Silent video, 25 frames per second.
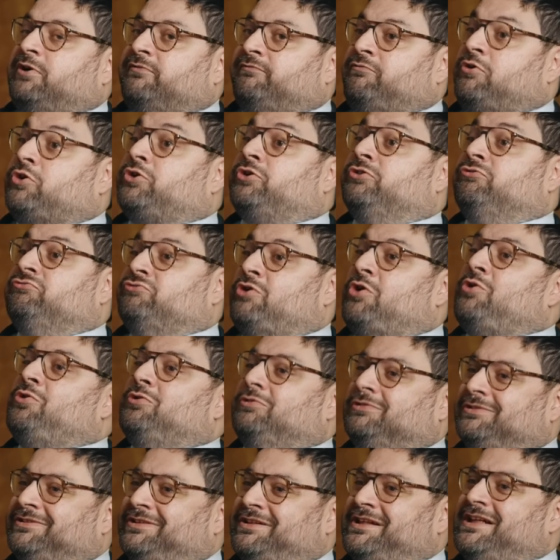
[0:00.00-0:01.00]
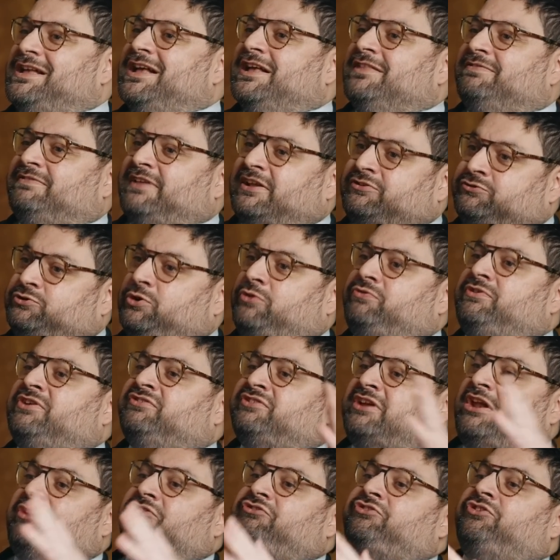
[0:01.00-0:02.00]
of rock and roll yeah. that took the
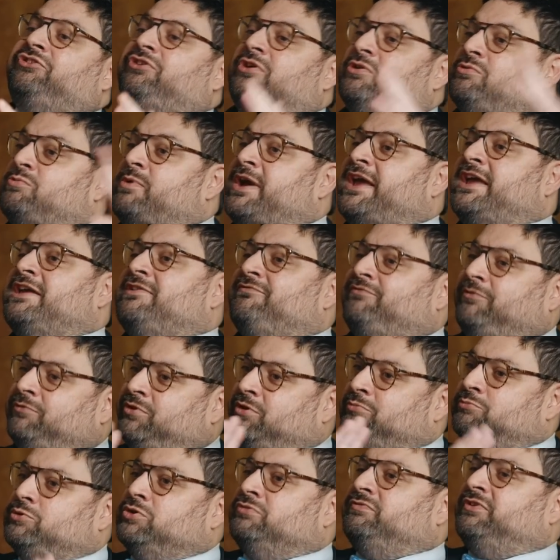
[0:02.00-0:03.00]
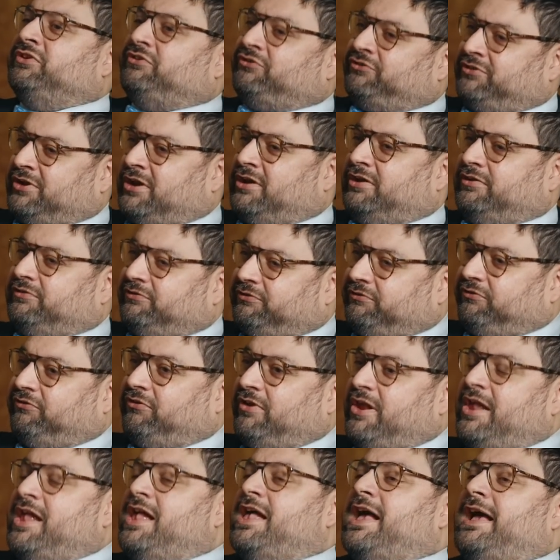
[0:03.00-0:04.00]
attention away from the movie stars.
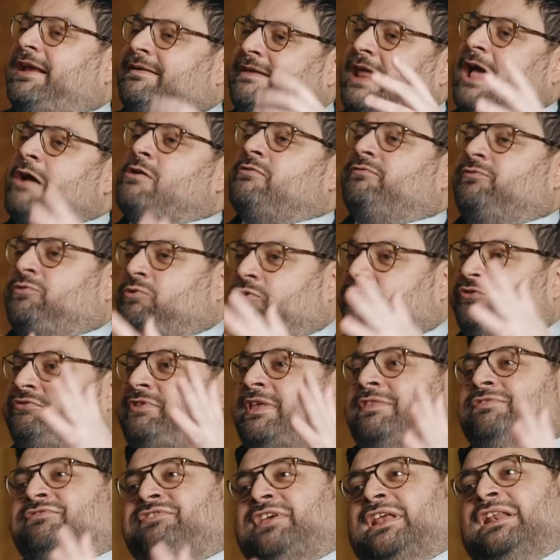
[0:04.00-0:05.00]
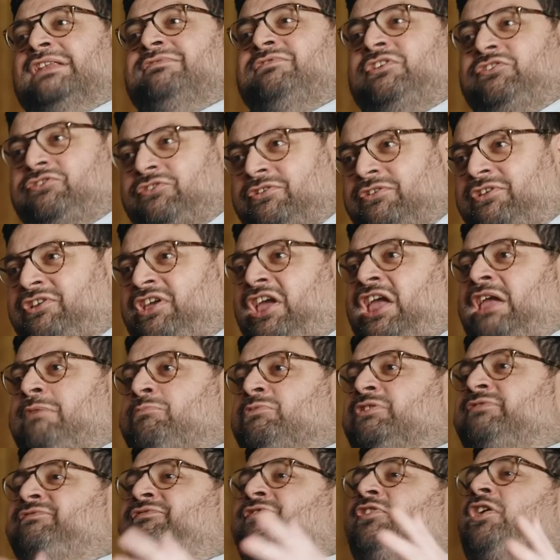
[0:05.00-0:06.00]
Mm. And now, of course, then television came,
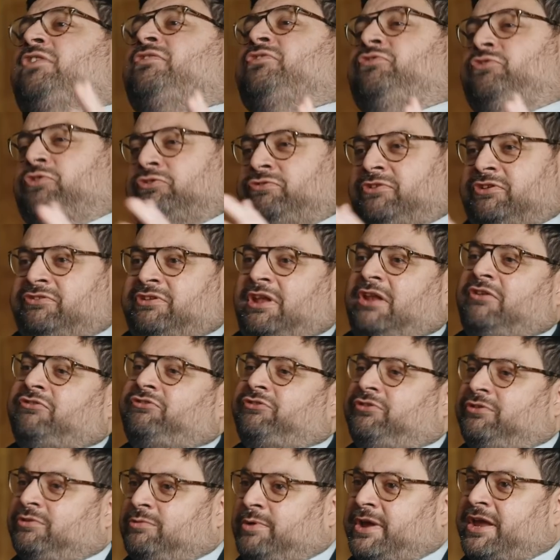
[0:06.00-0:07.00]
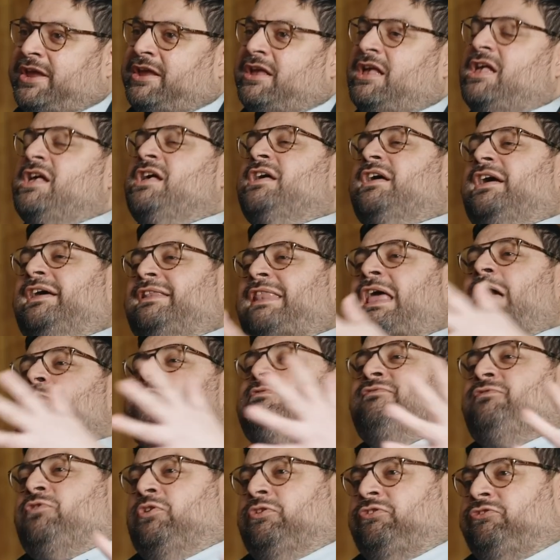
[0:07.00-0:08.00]
which mm. further took the attention away. And now
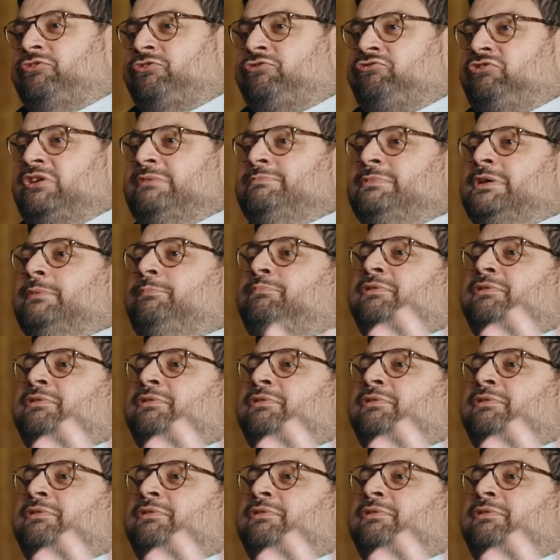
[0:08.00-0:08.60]
we've got streaming